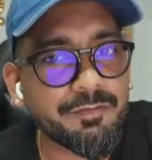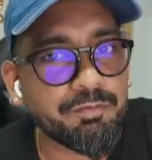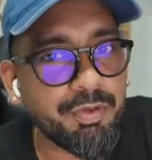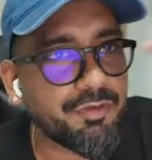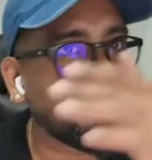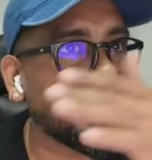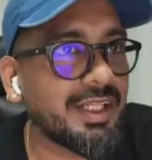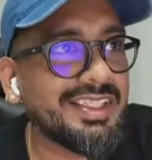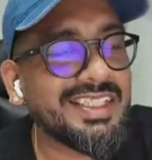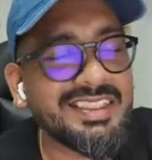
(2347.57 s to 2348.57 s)

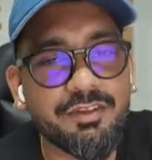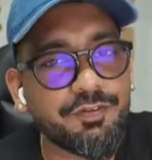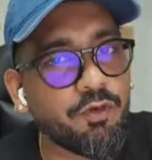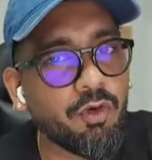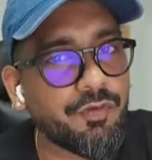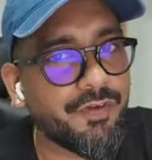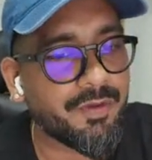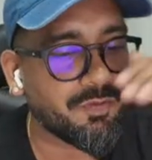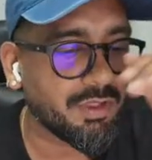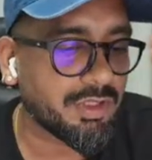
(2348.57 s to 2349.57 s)
preferred these four
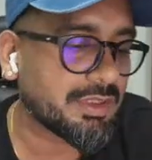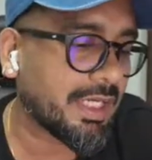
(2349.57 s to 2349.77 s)
frameworks